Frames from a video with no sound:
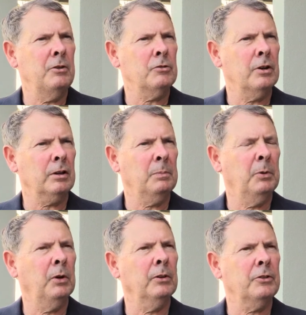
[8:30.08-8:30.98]
truck to
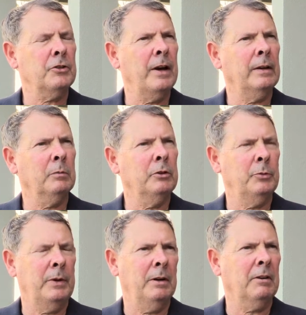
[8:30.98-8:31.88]
pull the trailer, which
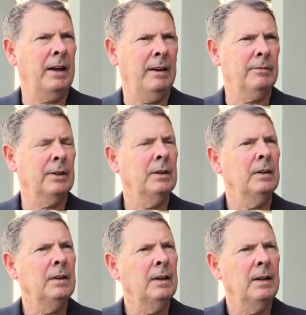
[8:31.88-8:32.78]
we don't have.
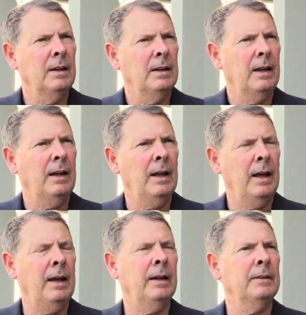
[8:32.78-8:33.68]

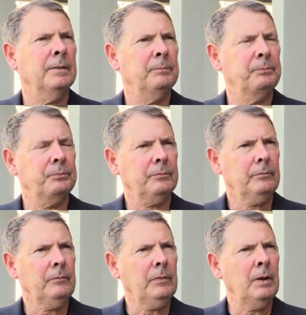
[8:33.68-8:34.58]
And
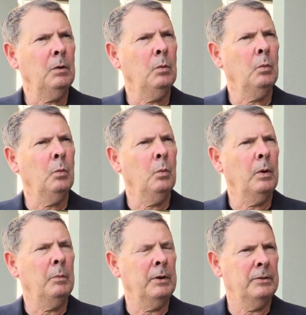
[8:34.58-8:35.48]

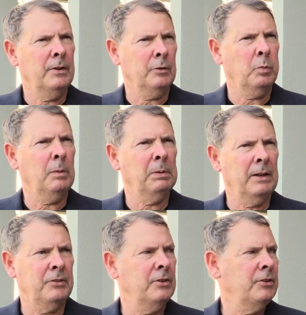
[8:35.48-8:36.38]
we went to this one
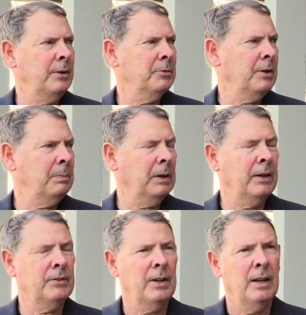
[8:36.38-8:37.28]
place, the GMC
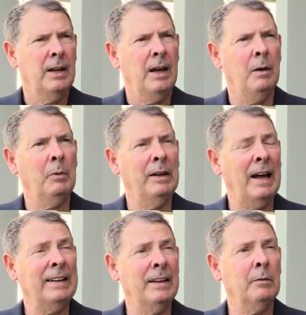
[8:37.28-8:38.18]
place, and we
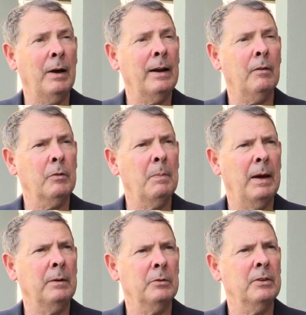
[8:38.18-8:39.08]
liked it right off the
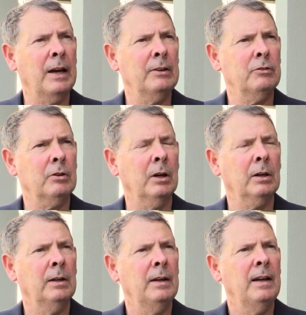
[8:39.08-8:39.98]
bat. It was a nice truck.
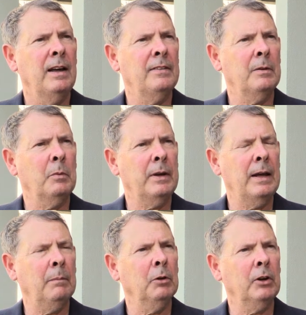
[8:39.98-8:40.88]
And then we
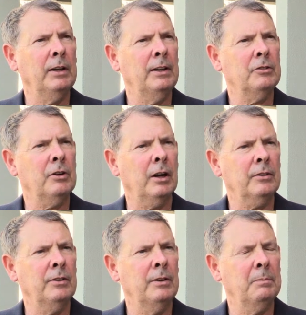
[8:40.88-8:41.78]
kept looking at
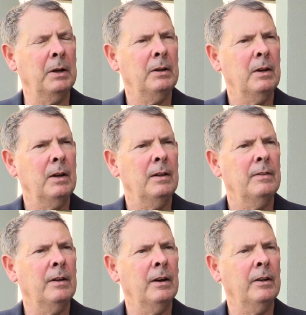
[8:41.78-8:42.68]
trucks, but
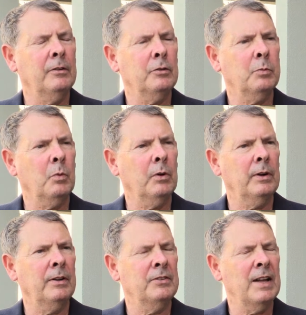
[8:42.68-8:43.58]
the others weren't
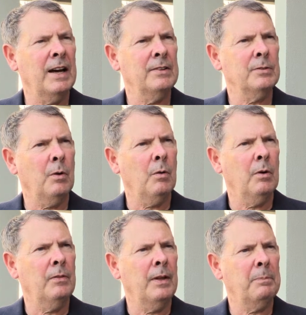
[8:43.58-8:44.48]
as nice,
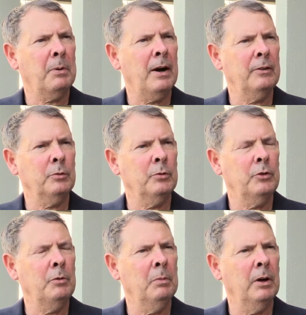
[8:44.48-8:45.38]
or the price was
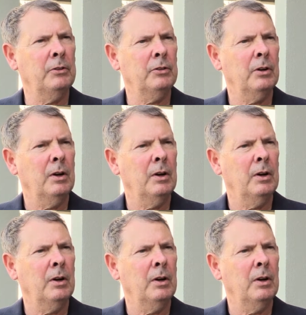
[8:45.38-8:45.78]
too much,